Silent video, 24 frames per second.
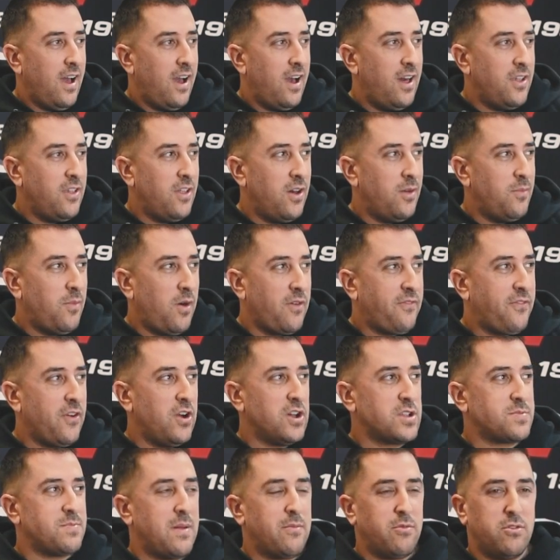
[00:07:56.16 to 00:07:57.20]
And my
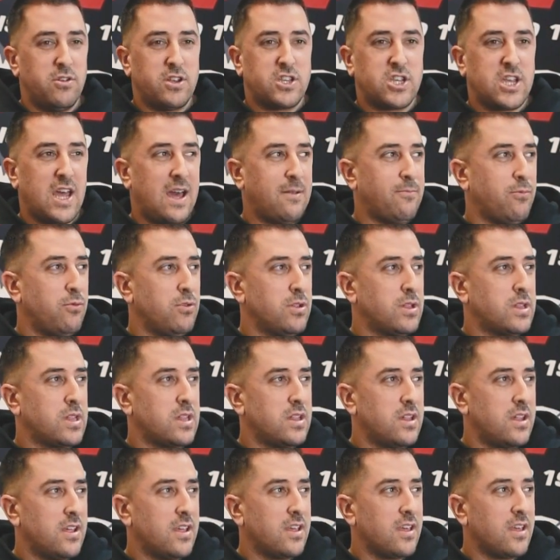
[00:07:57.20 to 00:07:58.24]
first memory of Chad was
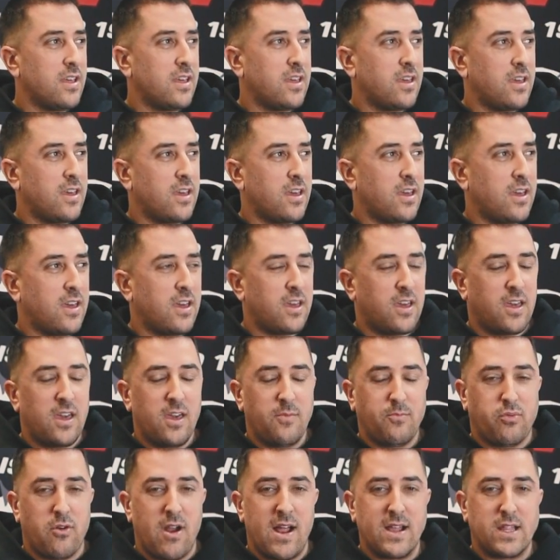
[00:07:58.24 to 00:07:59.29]

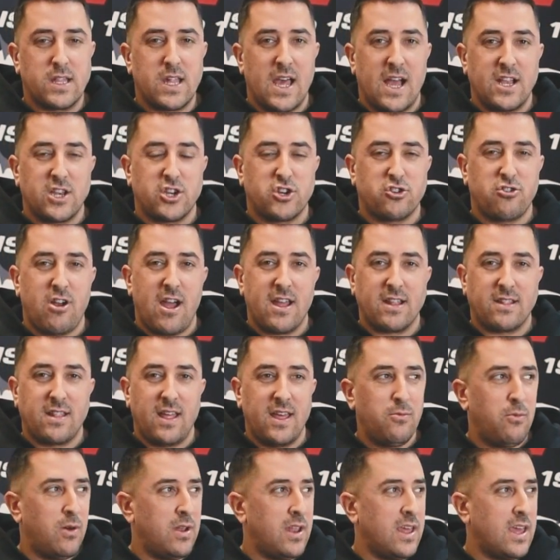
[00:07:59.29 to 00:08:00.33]
Brands Hatch track
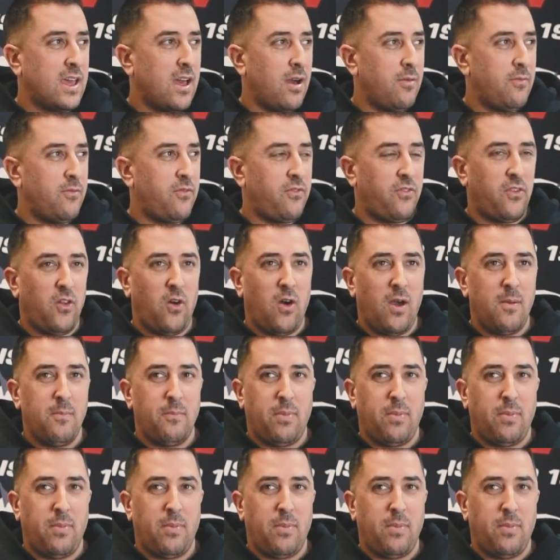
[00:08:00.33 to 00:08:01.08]
day when he come flying